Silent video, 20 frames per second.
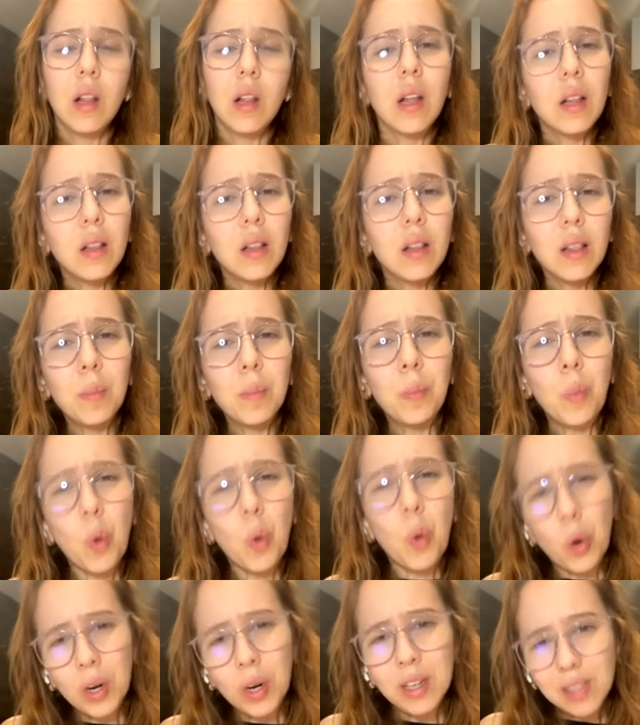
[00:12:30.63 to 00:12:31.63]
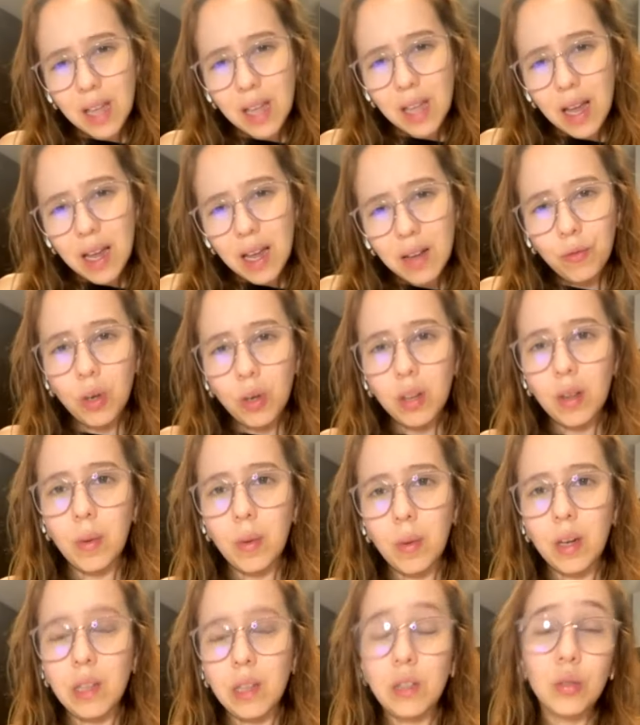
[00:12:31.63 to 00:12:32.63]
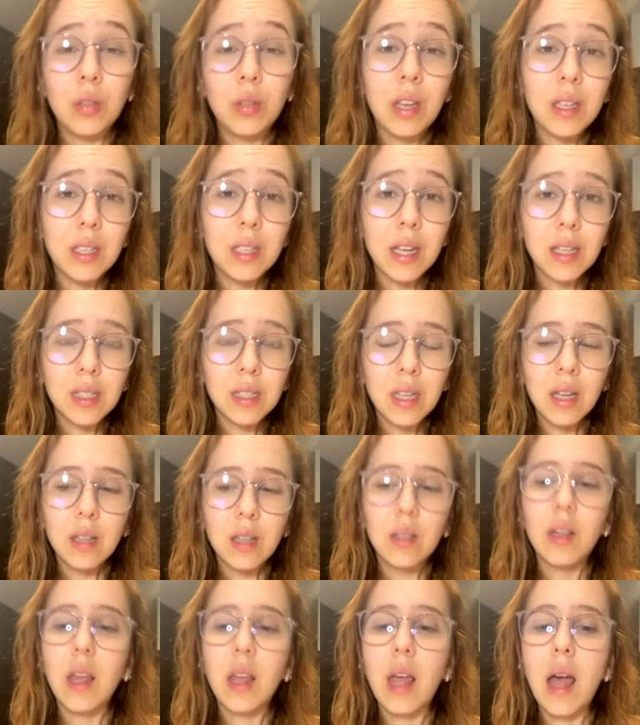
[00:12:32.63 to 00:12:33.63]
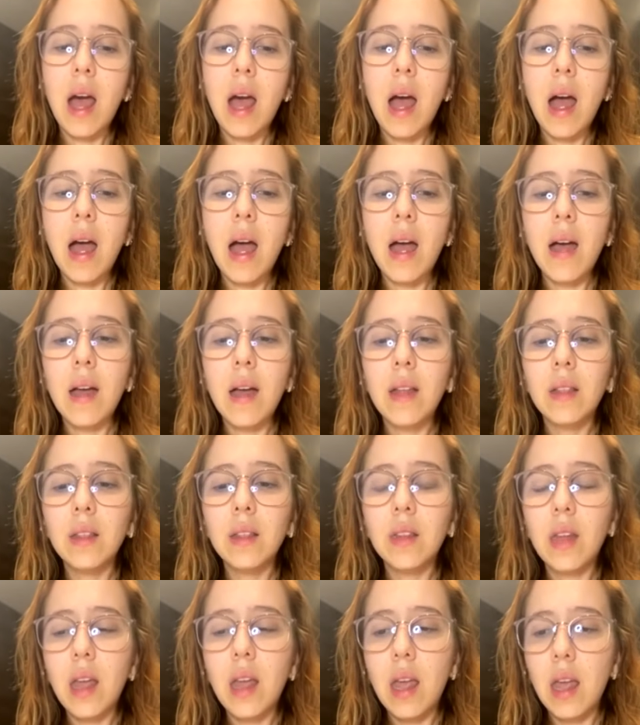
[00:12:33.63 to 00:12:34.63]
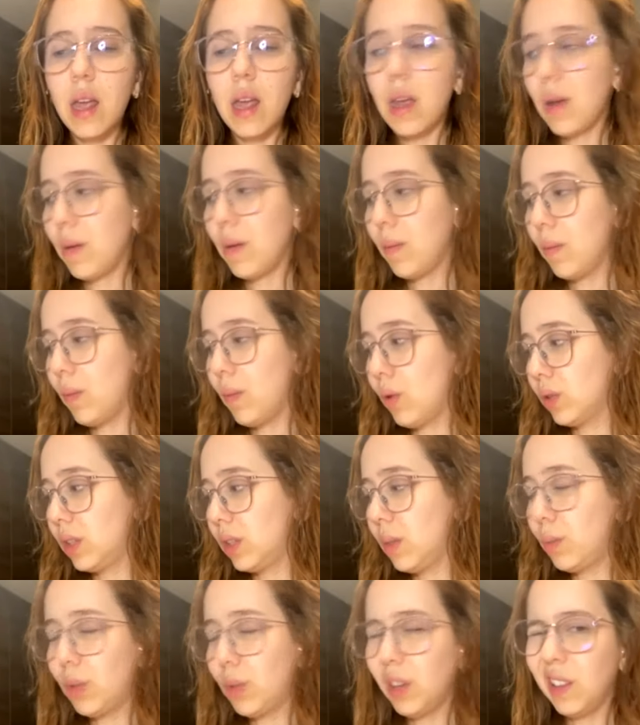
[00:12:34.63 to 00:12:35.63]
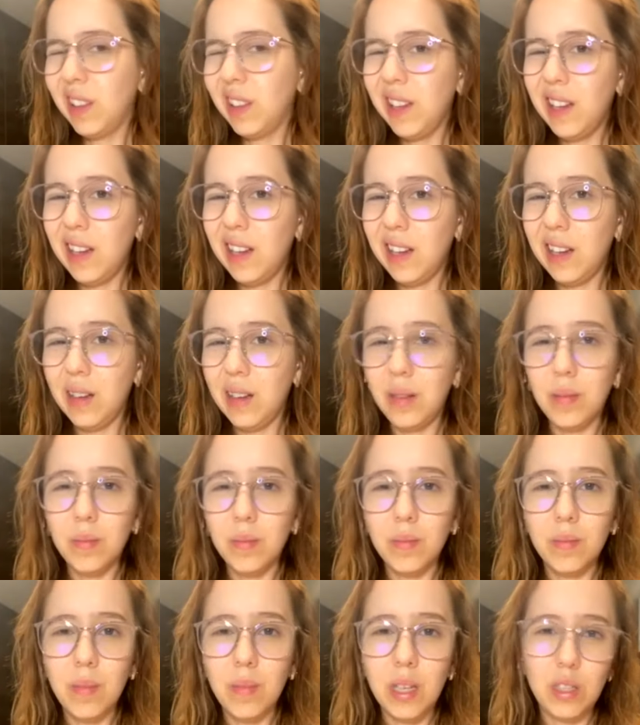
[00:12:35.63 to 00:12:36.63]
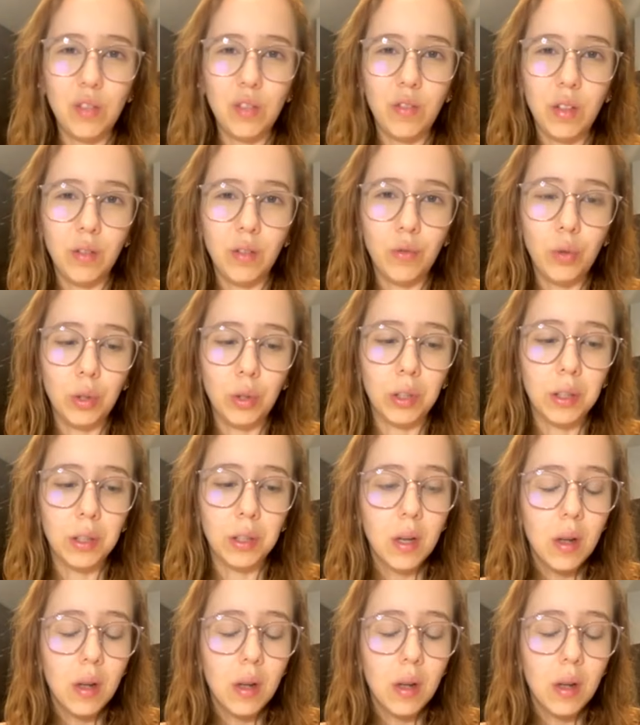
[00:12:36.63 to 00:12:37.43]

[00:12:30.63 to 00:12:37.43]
more time for the body to digest it. And most importantly, it makes you feel fuller.